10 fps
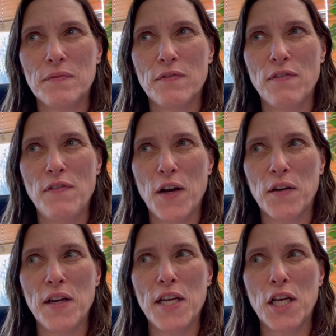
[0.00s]

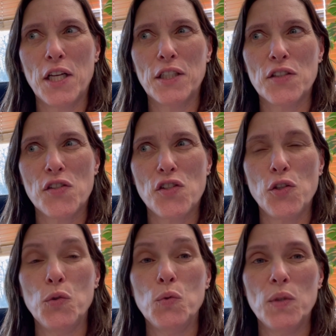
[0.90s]
very
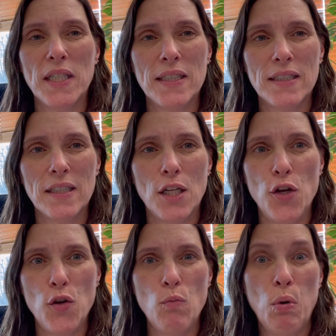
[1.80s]
soon
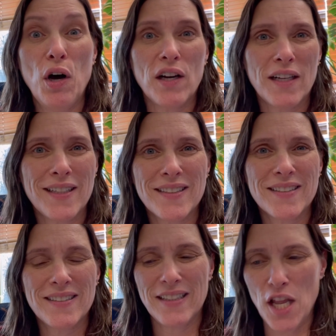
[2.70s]
new book,
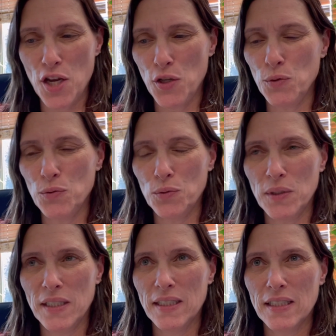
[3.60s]
a
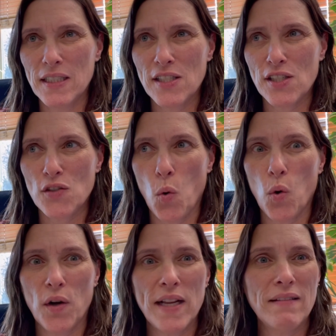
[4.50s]
new
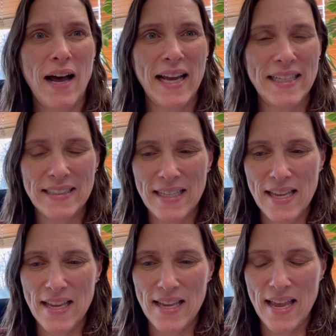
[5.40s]
storyline.
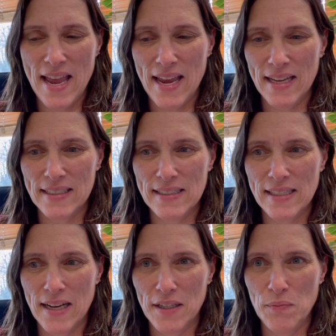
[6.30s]
And
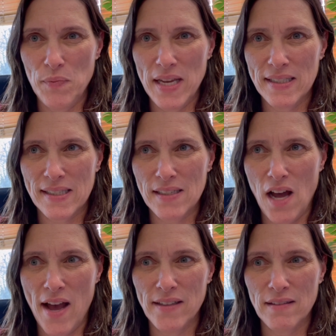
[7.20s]
it's
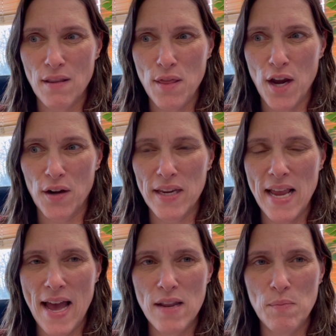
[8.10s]
not there
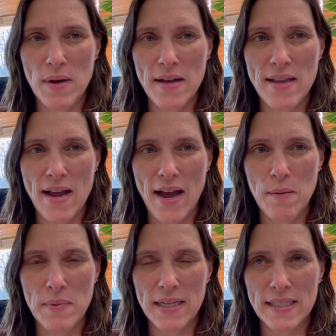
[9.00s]
yet, but I
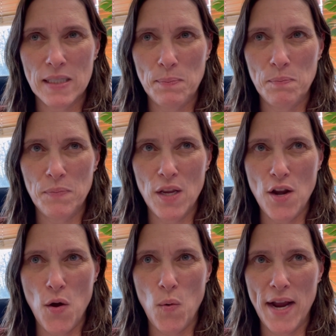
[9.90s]

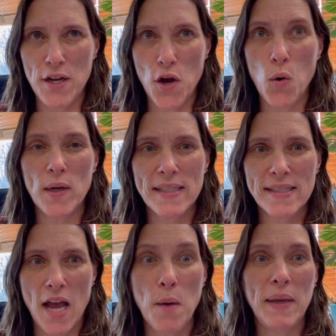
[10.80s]
know it's
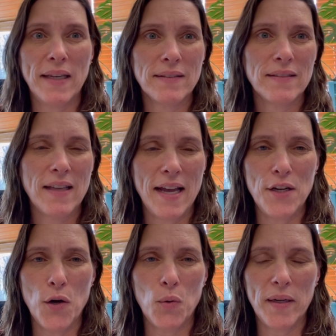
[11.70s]
coming. I
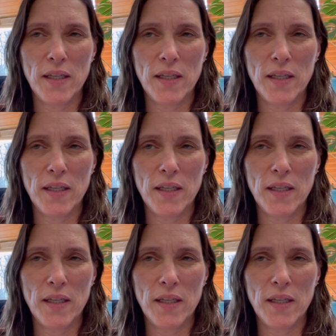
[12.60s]
know